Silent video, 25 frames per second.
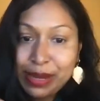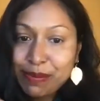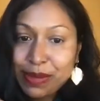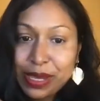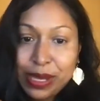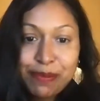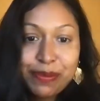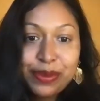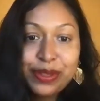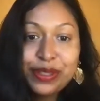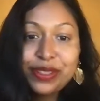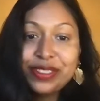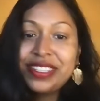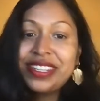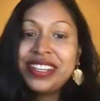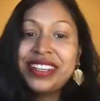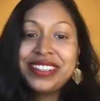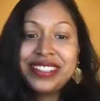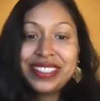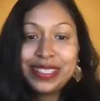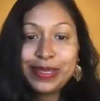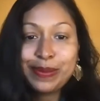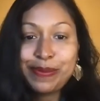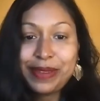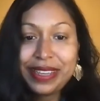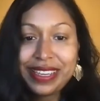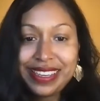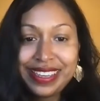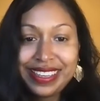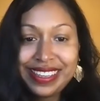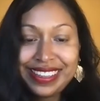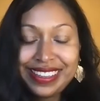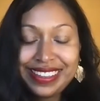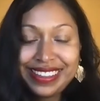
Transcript: people to speak,